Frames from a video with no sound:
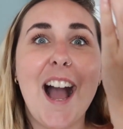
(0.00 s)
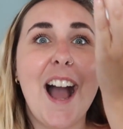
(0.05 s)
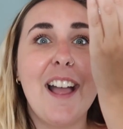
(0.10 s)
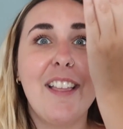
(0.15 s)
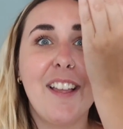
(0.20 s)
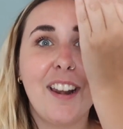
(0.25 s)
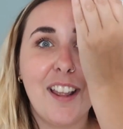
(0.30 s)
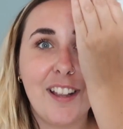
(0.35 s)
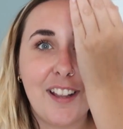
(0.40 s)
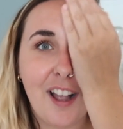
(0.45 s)

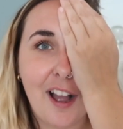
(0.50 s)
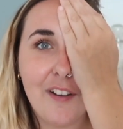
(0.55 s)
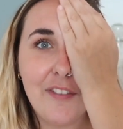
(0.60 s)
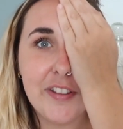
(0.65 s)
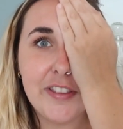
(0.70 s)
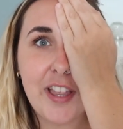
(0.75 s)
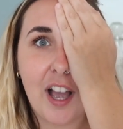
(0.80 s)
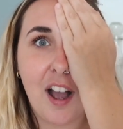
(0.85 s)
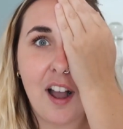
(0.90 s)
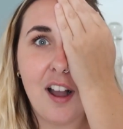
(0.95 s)
And then I
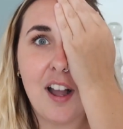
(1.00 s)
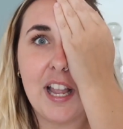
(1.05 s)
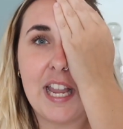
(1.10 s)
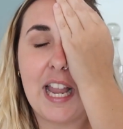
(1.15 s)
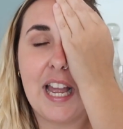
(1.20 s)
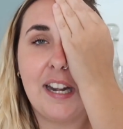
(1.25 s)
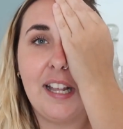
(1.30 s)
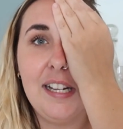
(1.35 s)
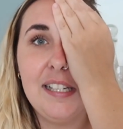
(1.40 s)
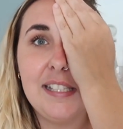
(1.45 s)
covered the
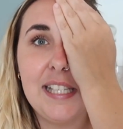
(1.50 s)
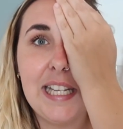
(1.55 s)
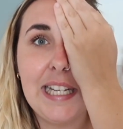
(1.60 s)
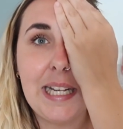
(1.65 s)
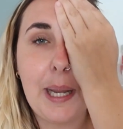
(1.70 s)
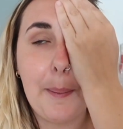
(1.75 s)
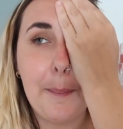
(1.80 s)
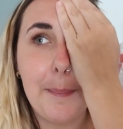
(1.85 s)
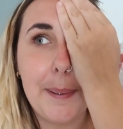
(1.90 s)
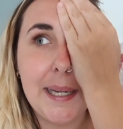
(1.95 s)
eye and I
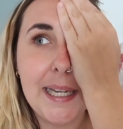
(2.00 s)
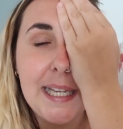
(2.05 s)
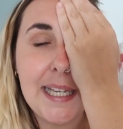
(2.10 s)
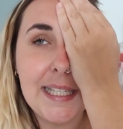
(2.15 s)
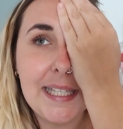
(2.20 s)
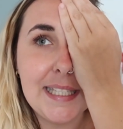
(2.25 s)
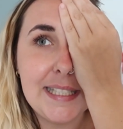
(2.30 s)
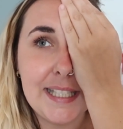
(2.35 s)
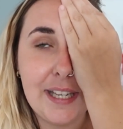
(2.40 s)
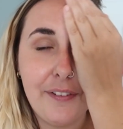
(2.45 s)
seen
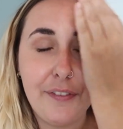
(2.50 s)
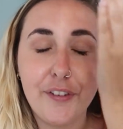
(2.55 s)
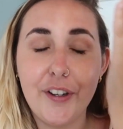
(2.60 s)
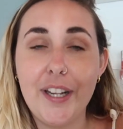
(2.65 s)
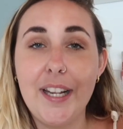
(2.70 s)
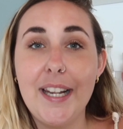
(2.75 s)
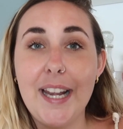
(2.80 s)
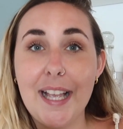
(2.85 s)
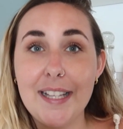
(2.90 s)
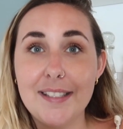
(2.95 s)
completely
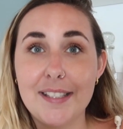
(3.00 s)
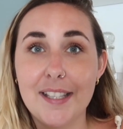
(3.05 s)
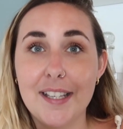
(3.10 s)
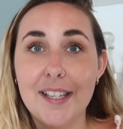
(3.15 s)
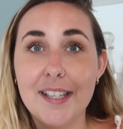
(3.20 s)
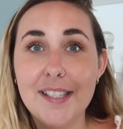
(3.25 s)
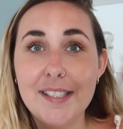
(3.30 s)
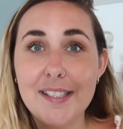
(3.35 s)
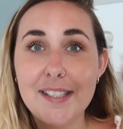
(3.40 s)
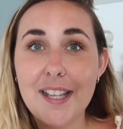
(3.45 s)
different
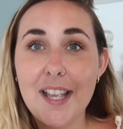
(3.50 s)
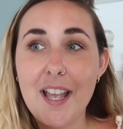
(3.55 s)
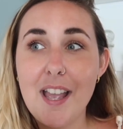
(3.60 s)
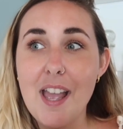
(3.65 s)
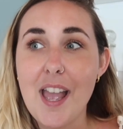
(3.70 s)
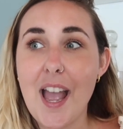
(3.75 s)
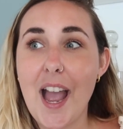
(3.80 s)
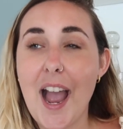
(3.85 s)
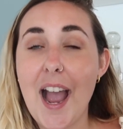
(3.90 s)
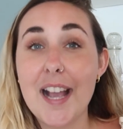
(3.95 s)
letters
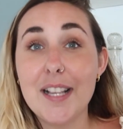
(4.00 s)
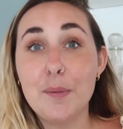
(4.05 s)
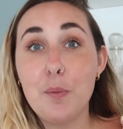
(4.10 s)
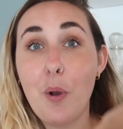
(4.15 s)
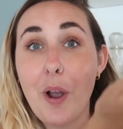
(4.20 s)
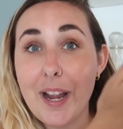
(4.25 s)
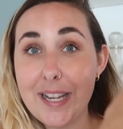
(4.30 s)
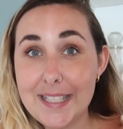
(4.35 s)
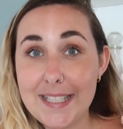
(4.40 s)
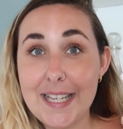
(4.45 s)
as
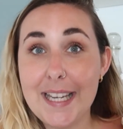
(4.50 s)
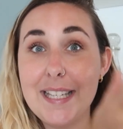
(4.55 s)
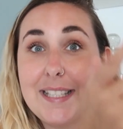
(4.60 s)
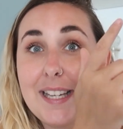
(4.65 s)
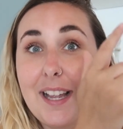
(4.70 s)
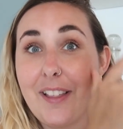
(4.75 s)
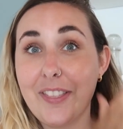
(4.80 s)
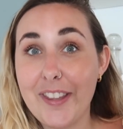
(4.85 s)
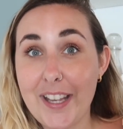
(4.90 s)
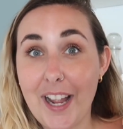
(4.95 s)
what I
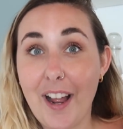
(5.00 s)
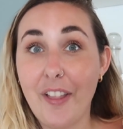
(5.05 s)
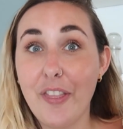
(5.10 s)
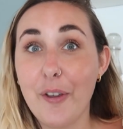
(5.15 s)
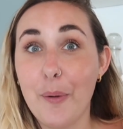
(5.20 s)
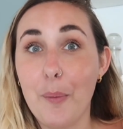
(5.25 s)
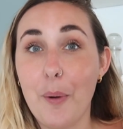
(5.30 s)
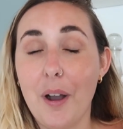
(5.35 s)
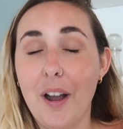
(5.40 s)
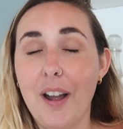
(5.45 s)
did on the
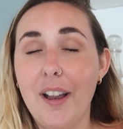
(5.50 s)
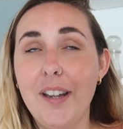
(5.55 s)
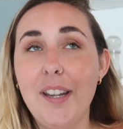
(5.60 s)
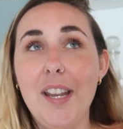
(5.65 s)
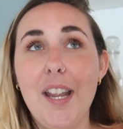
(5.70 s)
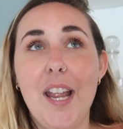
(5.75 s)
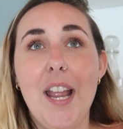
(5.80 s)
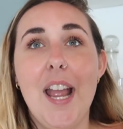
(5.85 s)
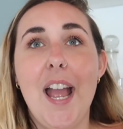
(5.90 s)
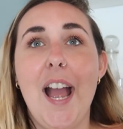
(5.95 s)
other one.
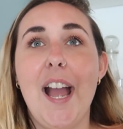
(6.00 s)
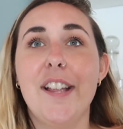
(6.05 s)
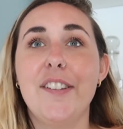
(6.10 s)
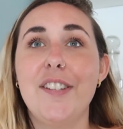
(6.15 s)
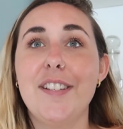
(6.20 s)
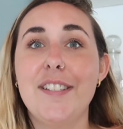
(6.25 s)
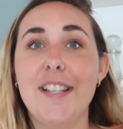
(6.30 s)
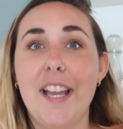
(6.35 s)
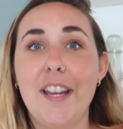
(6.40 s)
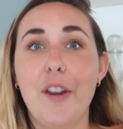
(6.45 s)
And
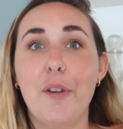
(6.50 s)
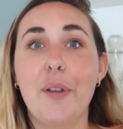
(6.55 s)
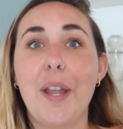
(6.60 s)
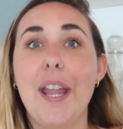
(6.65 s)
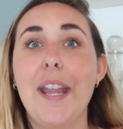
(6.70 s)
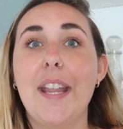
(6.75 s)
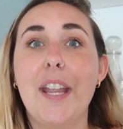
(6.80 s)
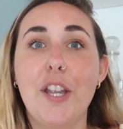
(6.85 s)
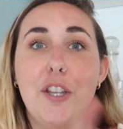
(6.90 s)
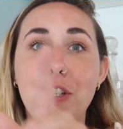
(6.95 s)
she said,
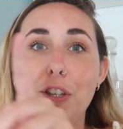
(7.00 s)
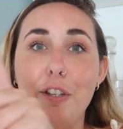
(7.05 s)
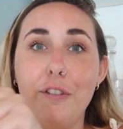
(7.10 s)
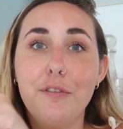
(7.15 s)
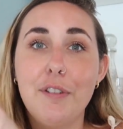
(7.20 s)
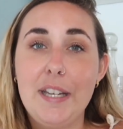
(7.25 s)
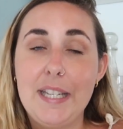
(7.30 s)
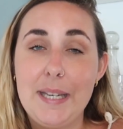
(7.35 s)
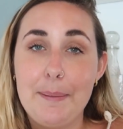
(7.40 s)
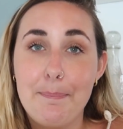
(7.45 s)
okay, can
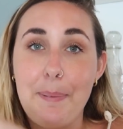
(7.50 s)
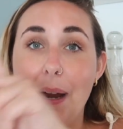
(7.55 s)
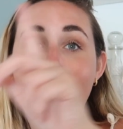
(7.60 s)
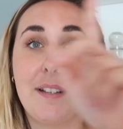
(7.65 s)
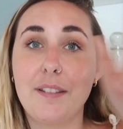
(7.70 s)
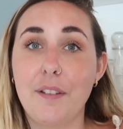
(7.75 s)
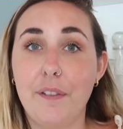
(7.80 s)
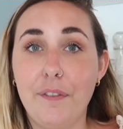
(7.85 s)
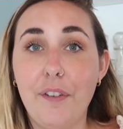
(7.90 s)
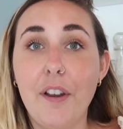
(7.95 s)
you read it
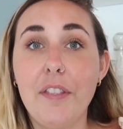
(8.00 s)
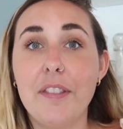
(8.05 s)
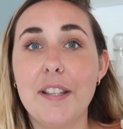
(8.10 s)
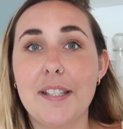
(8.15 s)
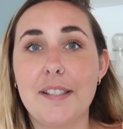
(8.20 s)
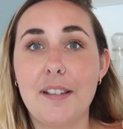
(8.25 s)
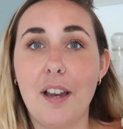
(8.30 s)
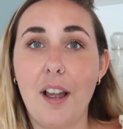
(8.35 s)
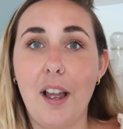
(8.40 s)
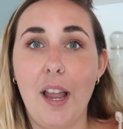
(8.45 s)
back to front
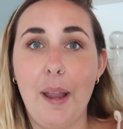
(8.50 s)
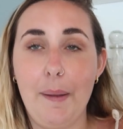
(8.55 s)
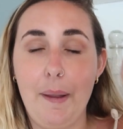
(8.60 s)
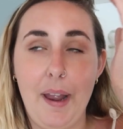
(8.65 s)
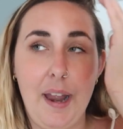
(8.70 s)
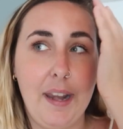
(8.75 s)
this time?